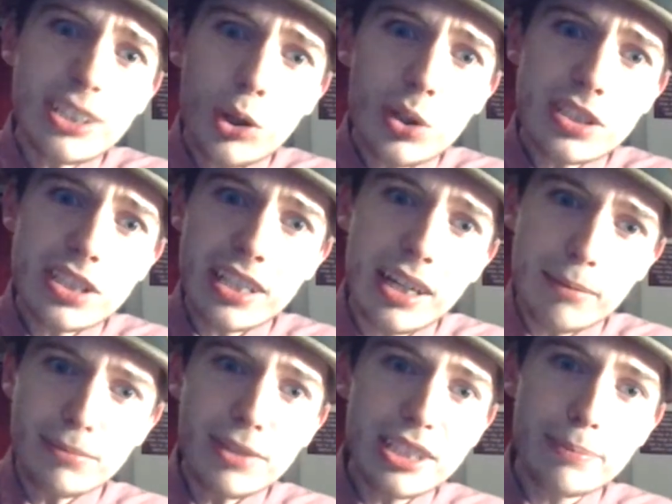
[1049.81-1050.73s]
Noisy,
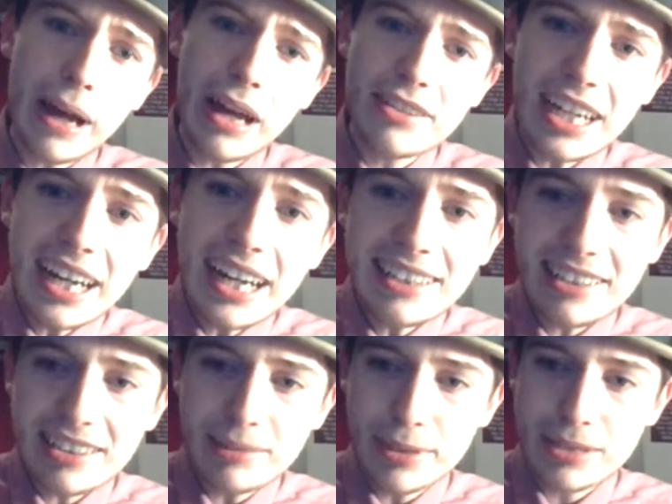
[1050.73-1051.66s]
Mr. Bounce, and
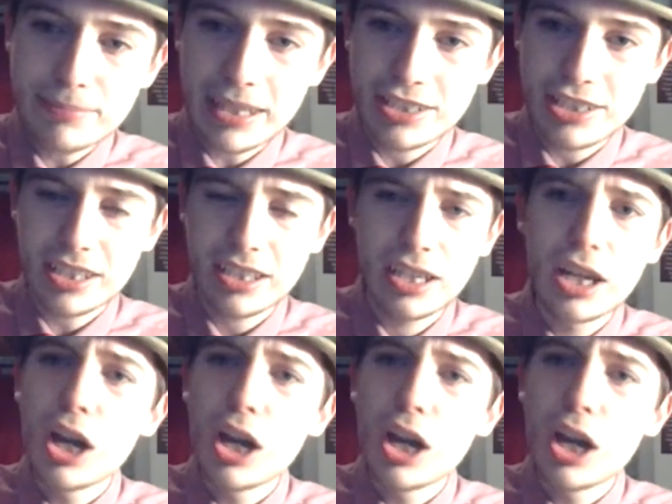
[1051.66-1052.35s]
Little Miss Magic,